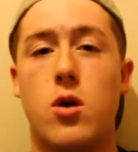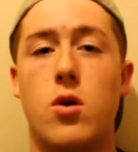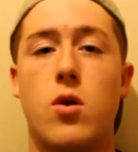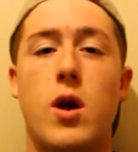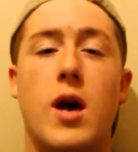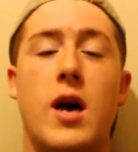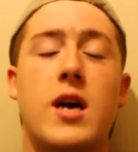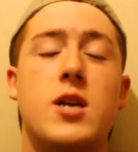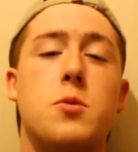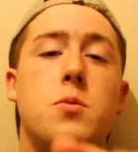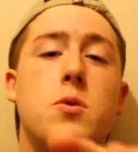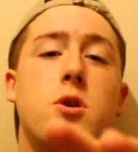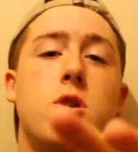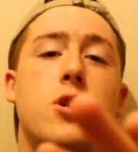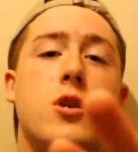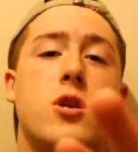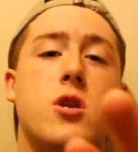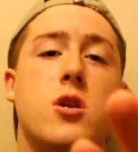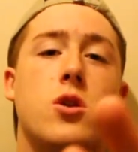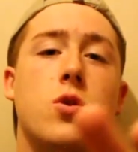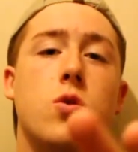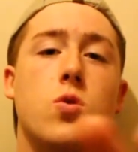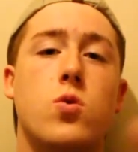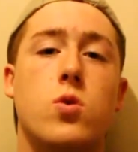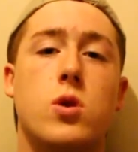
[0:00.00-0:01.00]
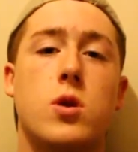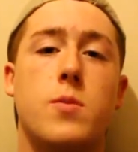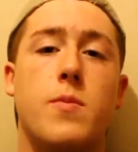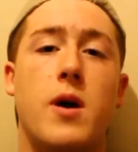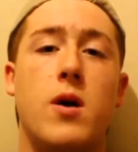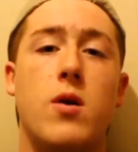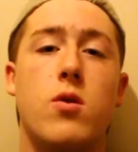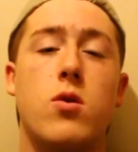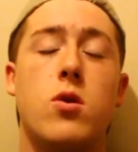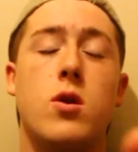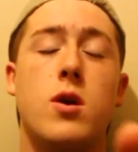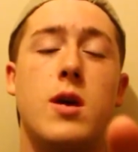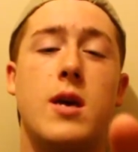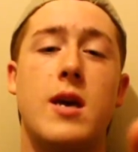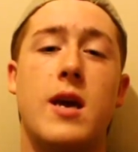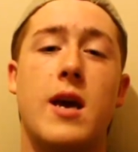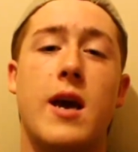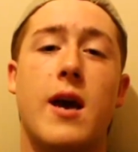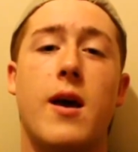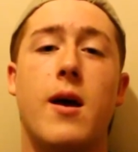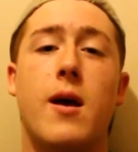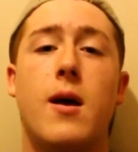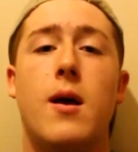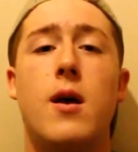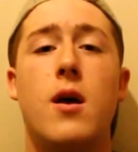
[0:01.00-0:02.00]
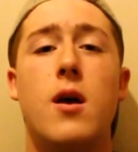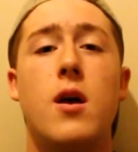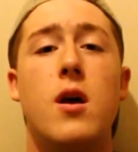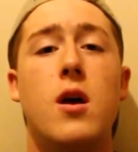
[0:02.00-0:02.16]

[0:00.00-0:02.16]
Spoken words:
as we just talked about, you can get